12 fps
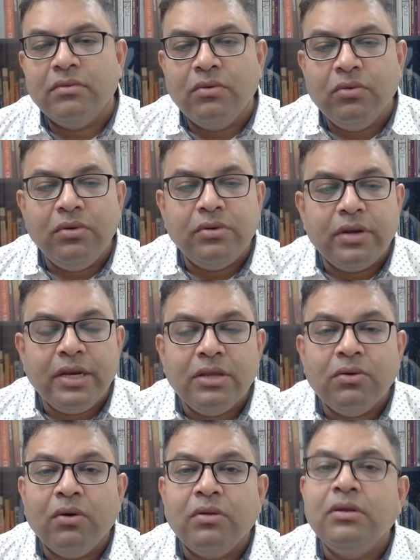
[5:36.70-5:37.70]
whole
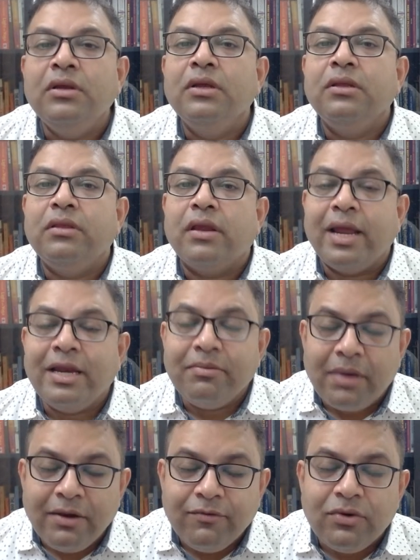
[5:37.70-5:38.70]
training on the right
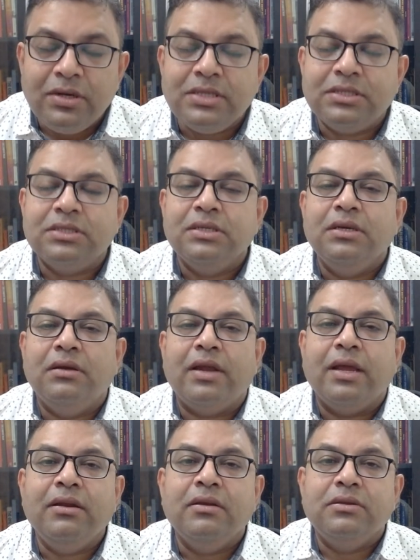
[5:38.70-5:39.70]
mindfulness,
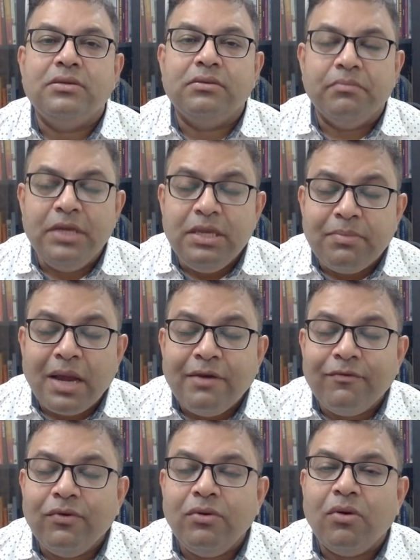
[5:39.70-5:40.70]
right? Be
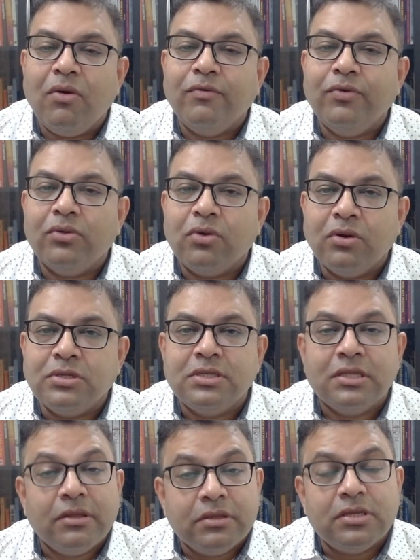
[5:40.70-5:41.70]
mindful of your thoughts,
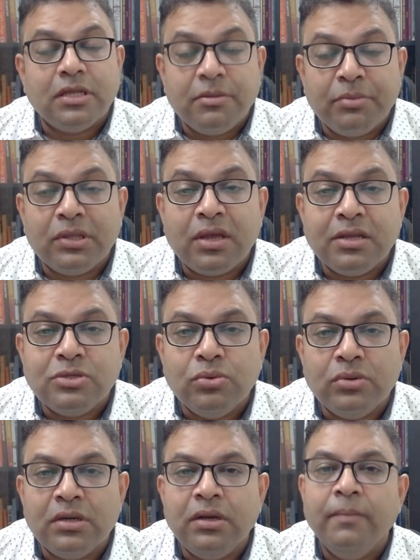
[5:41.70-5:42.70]
Satipatthana
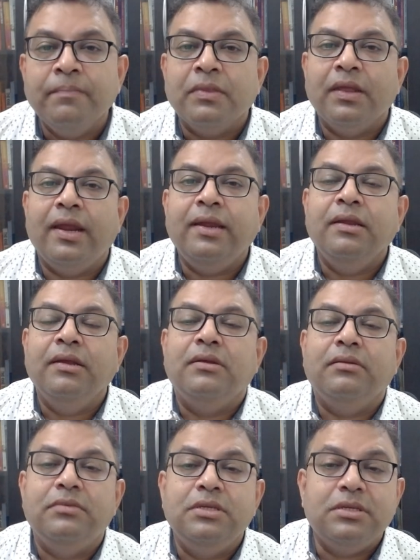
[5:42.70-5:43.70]
Sutra, right?
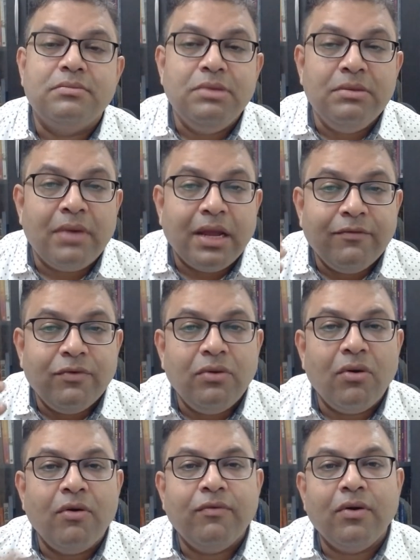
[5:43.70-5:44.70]
Just be mindful
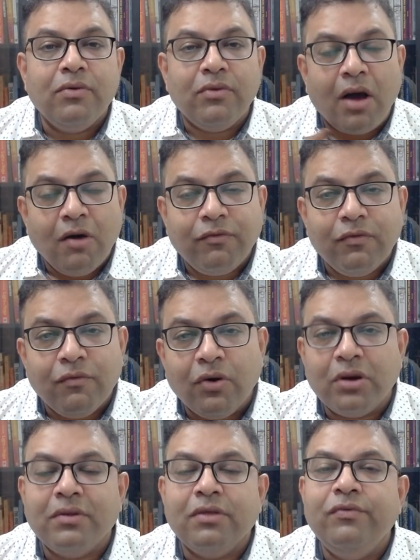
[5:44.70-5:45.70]
of
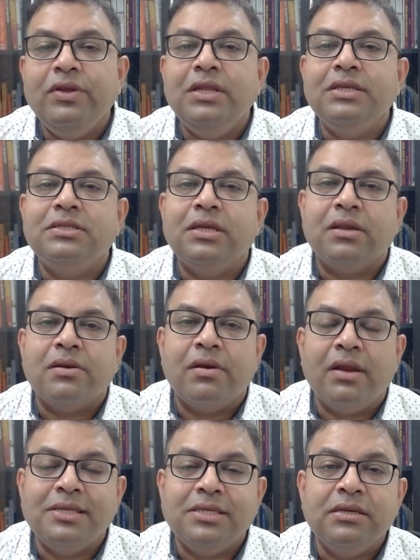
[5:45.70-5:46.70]
whatever the feelings that are
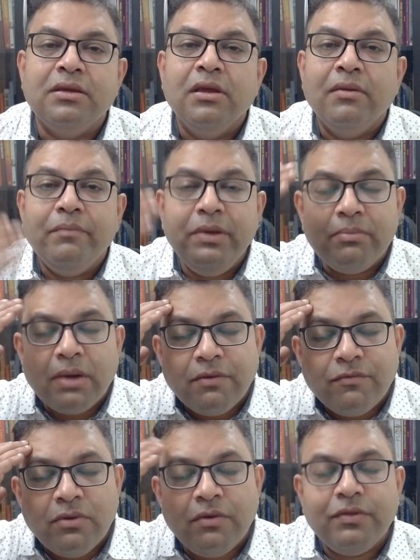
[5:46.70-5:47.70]
arising. Be
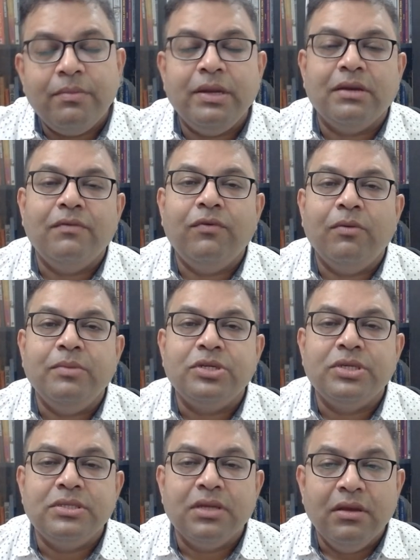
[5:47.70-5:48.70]
mindful of the mental
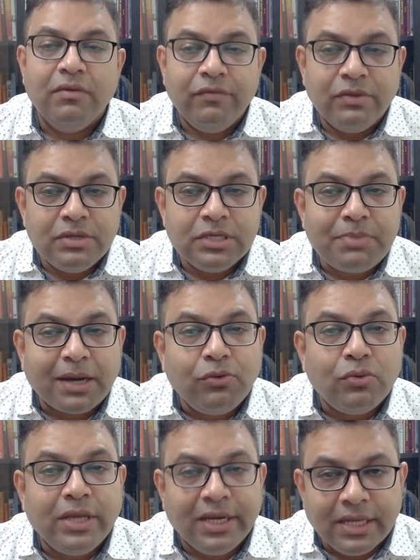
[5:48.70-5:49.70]
formations with respect
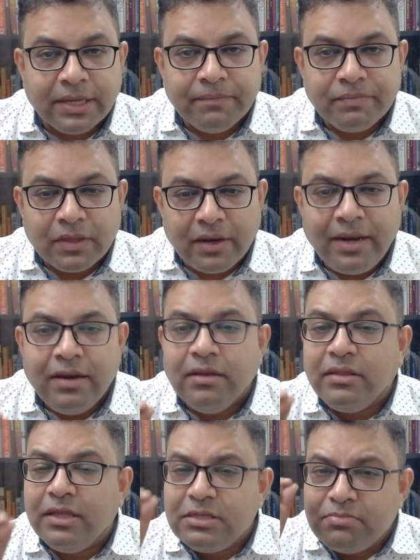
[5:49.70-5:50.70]
to killing, right?
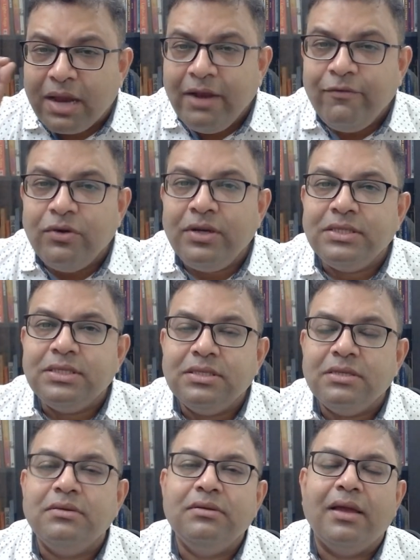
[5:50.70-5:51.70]
This mindfulness
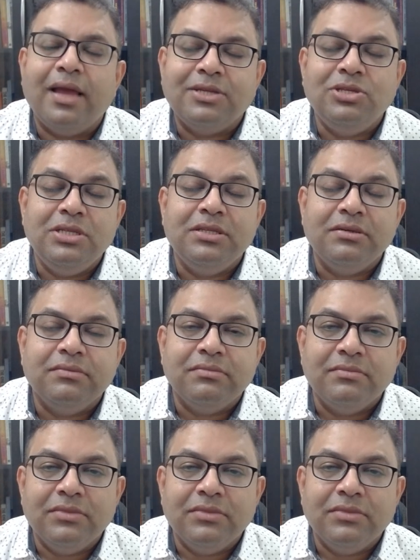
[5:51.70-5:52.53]
is actually the